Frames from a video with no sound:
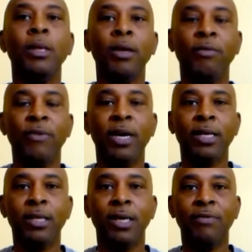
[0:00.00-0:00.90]
another
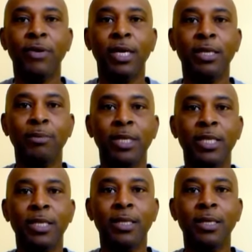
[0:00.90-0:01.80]
fact that I forgot to
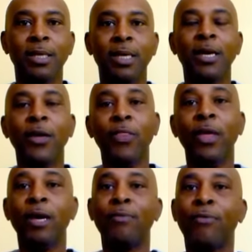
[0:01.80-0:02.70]
mention,
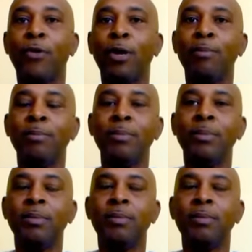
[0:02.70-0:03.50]
that from